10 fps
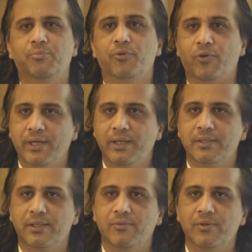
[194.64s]
providing
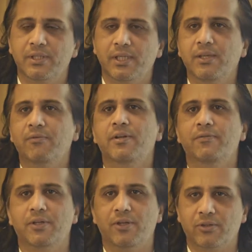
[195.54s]
service even
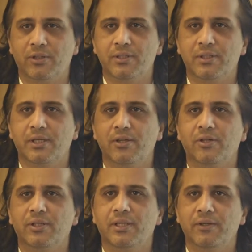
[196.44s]
if the doctors are
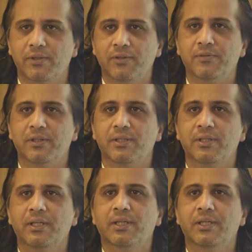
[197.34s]
not there, even if the